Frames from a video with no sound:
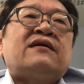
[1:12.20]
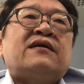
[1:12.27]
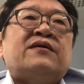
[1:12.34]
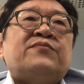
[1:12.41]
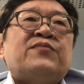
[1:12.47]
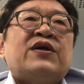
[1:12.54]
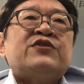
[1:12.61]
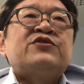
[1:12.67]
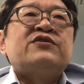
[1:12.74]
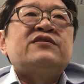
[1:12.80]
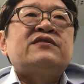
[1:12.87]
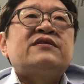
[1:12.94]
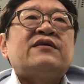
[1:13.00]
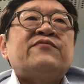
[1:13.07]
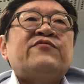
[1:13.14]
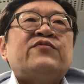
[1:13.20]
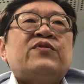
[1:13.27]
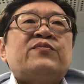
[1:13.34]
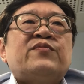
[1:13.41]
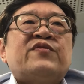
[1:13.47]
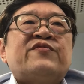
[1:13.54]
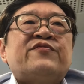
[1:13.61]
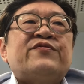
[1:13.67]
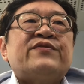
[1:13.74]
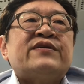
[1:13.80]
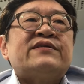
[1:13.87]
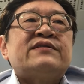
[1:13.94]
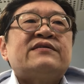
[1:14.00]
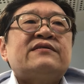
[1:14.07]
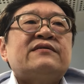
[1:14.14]
It measures some form of
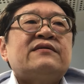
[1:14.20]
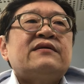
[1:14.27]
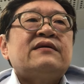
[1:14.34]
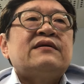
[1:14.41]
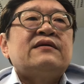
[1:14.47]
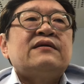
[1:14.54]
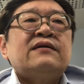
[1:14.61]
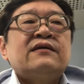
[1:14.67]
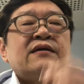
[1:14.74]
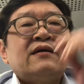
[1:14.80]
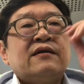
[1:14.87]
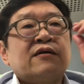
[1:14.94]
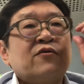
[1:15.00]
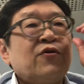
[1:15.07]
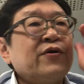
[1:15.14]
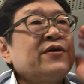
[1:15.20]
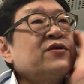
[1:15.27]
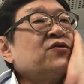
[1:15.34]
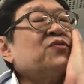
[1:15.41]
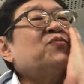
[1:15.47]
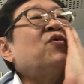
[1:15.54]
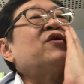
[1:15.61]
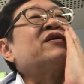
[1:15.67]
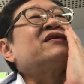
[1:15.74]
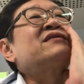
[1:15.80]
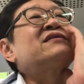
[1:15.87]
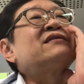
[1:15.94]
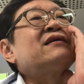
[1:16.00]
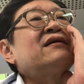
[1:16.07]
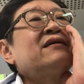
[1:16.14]
risk. According to
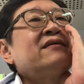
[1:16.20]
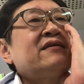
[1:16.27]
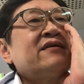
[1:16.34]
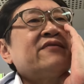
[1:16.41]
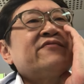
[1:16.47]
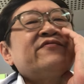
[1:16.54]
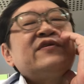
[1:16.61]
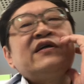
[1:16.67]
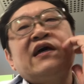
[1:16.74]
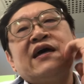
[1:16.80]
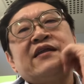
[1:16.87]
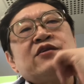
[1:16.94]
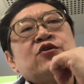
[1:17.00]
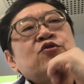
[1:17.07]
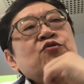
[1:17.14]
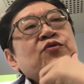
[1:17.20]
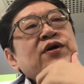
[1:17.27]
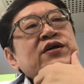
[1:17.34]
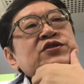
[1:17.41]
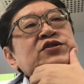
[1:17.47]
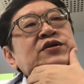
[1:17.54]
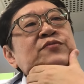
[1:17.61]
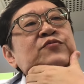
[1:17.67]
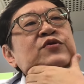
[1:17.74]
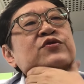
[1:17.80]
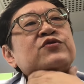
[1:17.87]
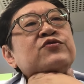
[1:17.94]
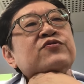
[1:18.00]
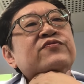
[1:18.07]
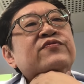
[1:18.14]
Morningstar, the VNQI Sharpe
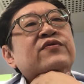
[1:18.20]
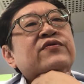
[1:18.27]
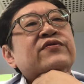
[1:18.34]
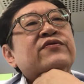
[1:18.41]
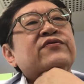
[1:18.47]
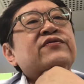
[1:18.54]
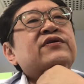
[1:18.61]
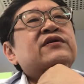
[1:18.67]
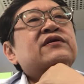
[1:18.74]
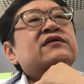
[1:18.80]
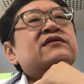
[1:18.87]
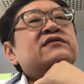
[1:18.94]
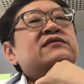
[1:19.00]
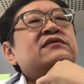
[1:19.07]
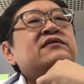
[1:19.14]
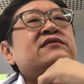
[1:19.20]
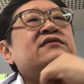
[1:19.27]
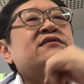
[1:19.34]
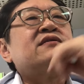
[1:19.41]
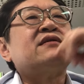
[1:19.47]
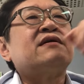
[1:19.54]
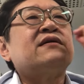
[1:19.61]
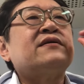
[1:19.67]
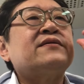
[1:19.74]
ratio for 3 years is